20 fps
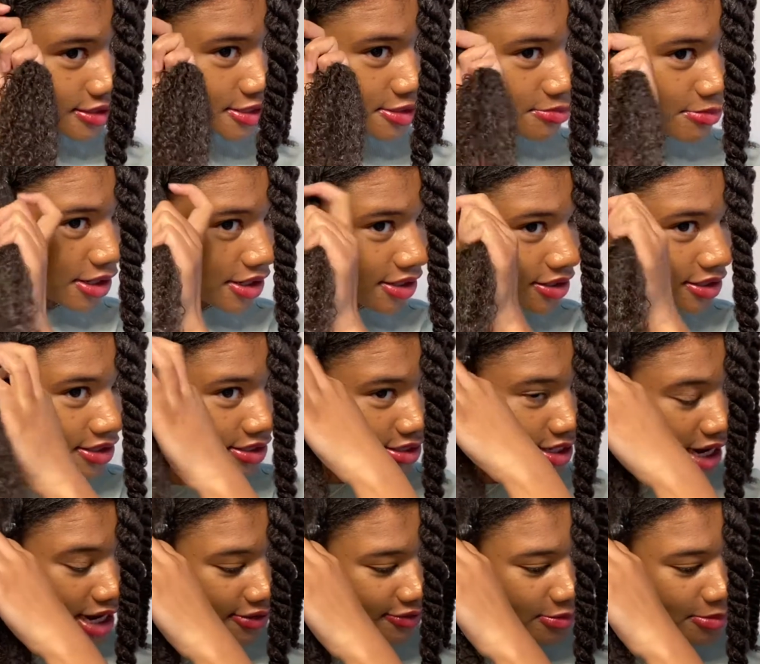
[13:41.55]
smell is
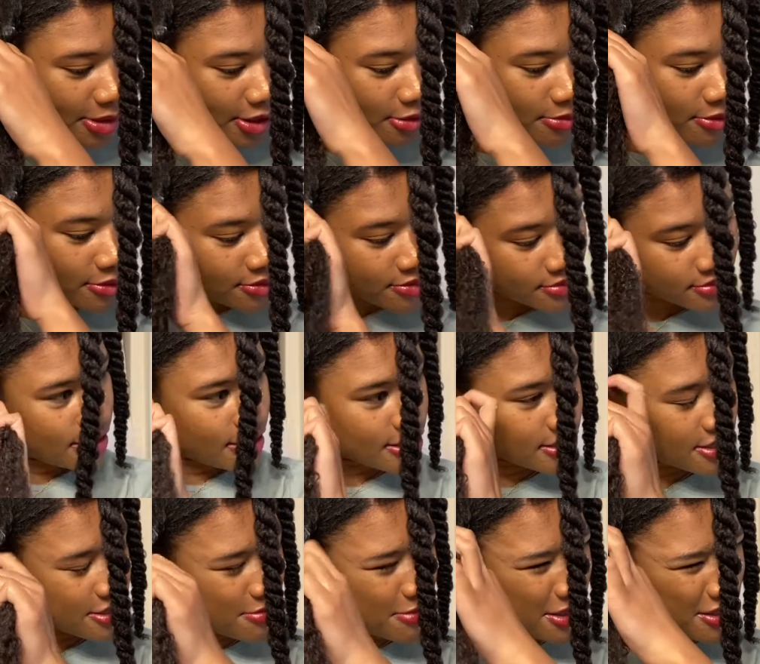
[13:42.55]
kind of unbearable. It
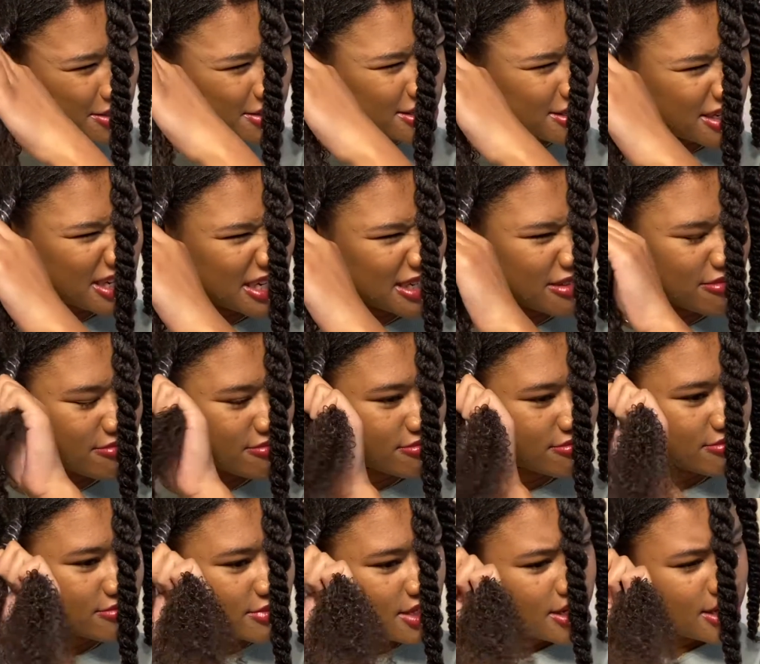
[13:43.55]
smells like,
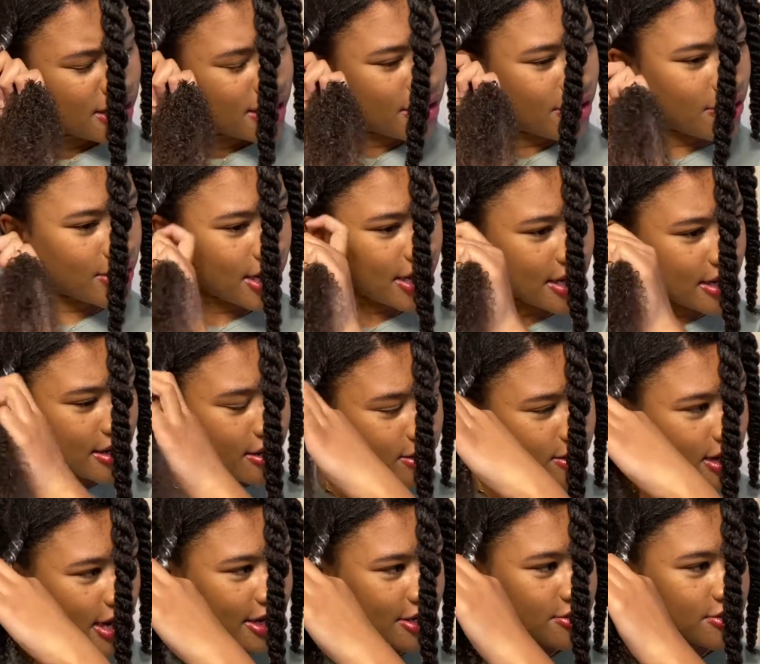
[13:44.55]
okay,
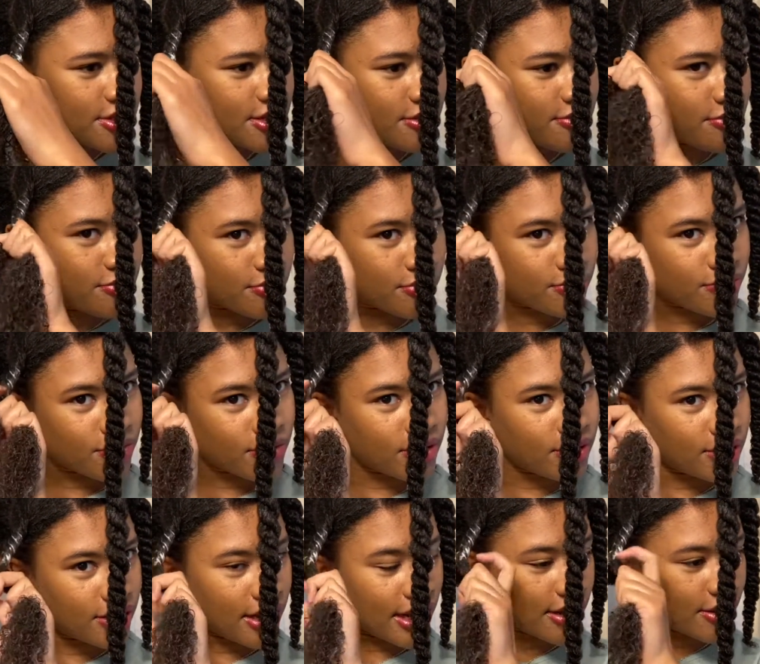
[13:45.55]
I used to
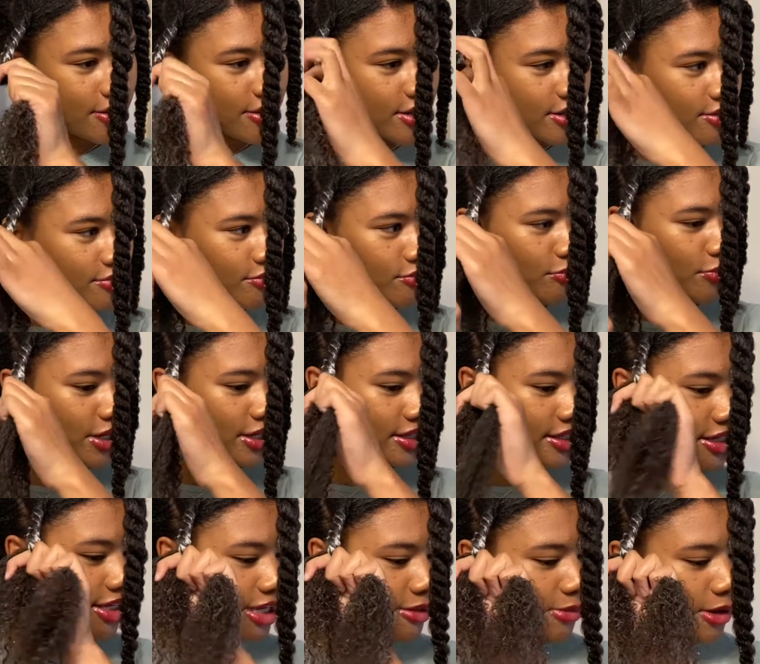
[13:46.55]
like really
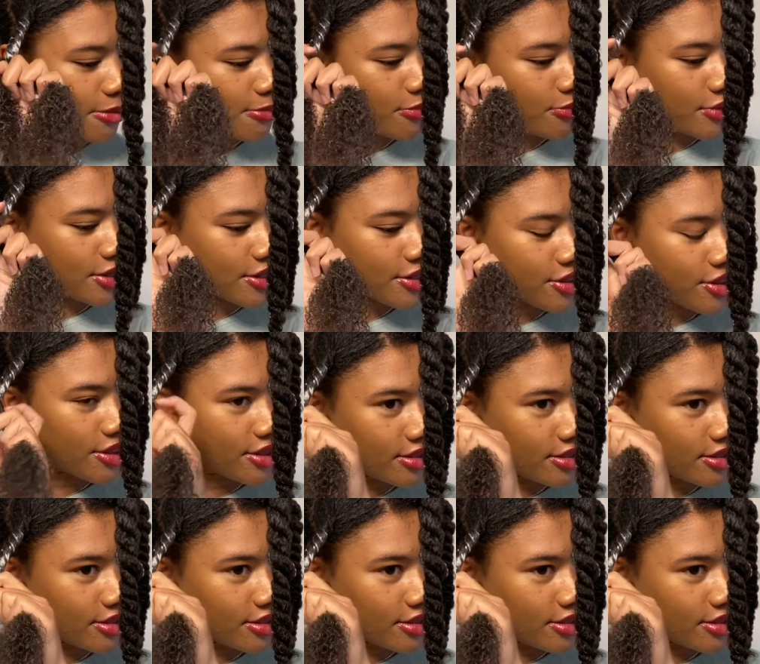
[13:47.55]
keep up with